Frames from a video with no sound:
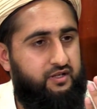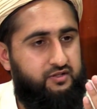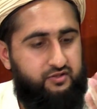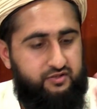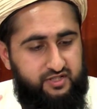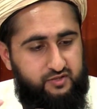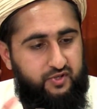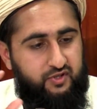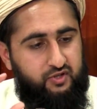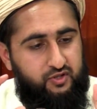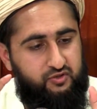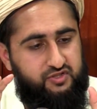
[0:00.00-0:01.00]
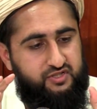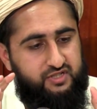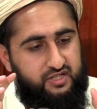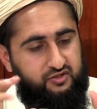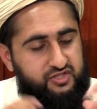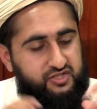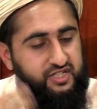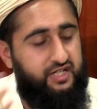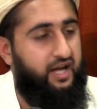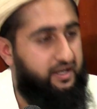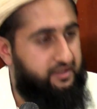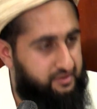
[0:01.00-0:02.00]
So this when you seek
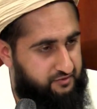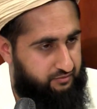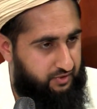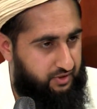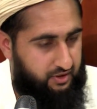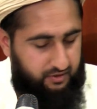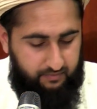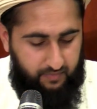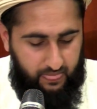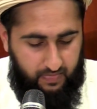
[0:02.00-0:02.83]
guidance from Allah.